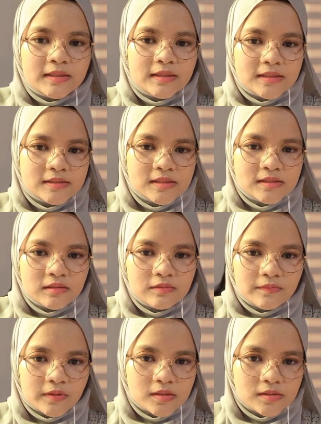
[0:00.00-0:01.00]

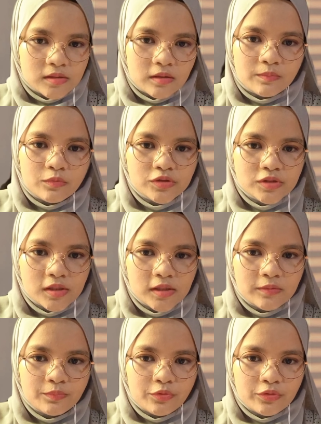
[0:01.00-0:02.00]
Digestive enzymes
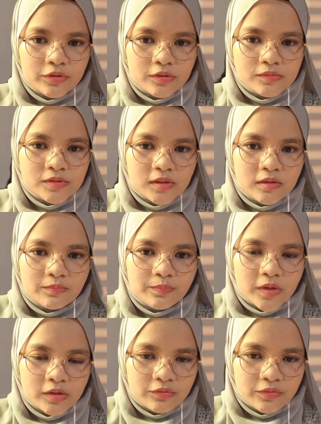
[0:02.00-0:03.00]
mostly produced in
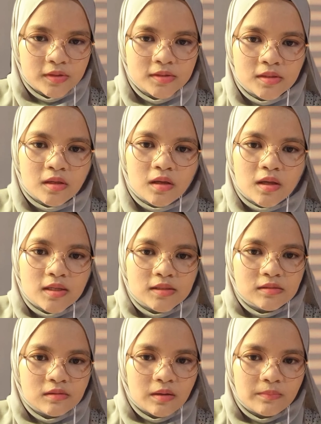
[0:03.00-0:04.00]
pancreas,
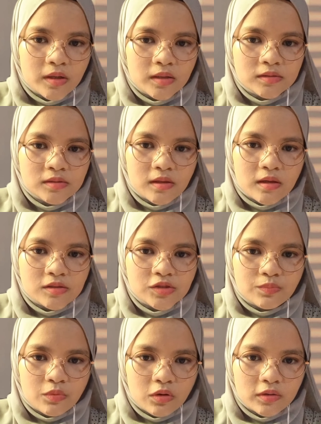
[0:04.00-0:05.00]
stomachs, and
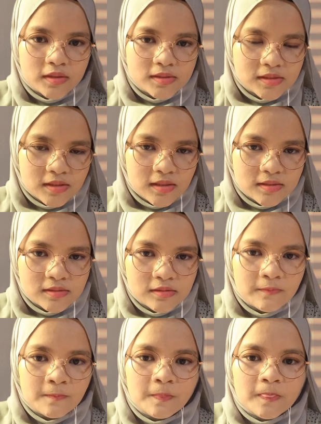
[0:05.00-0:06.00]
small intestines.
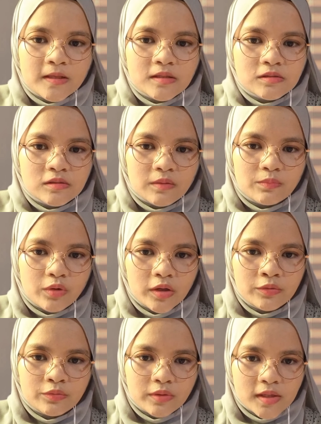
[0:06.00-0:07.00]

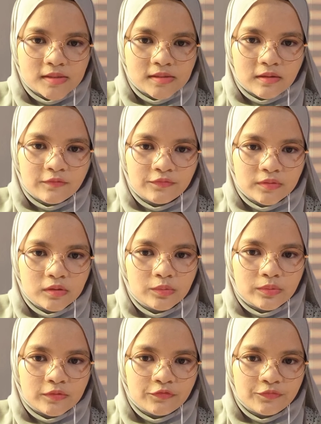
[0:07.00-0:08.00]
Someone who has suffered
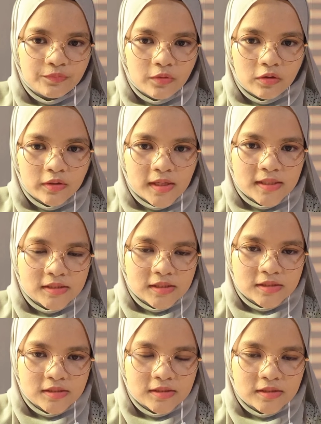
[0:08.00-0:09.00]
with poor
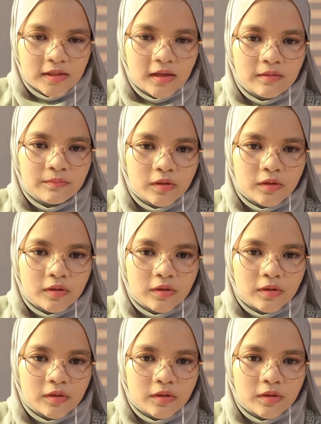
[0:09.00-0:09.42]
digestion and